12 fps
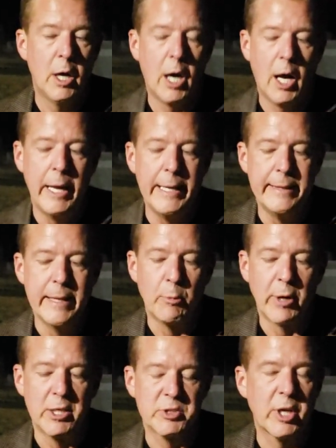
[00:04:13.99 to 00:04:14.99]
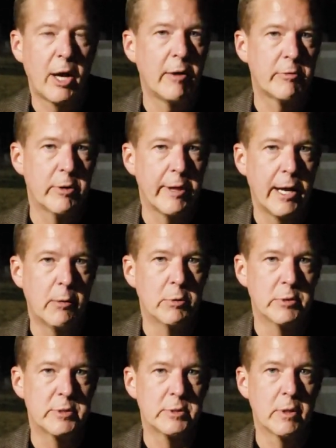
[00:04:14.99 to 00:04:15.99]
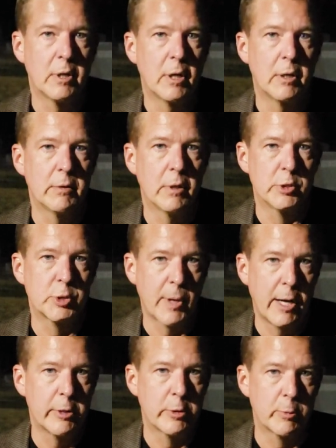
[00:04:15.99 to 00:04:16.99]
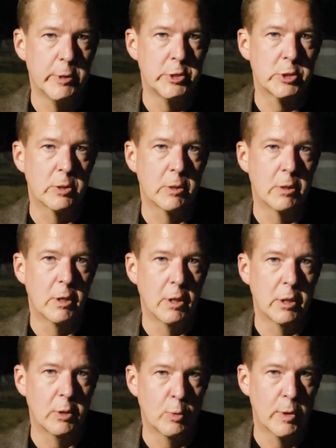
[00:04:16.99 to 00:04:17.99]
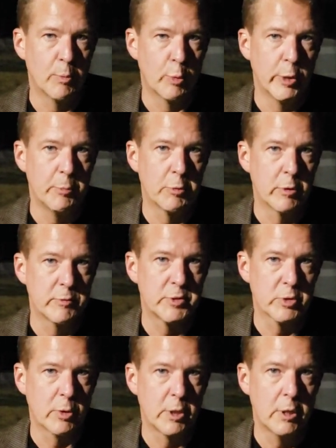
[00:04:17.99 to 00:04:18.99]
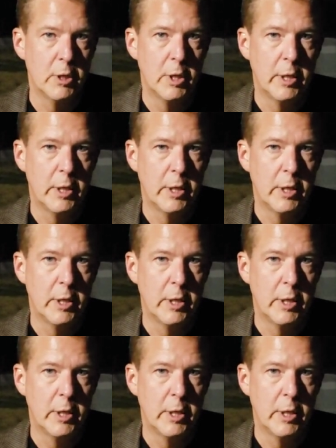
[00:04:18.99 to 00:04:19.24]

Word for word: Uh, and then what I saw after that was uh, a shrouded creature, or a grim reaper of sort.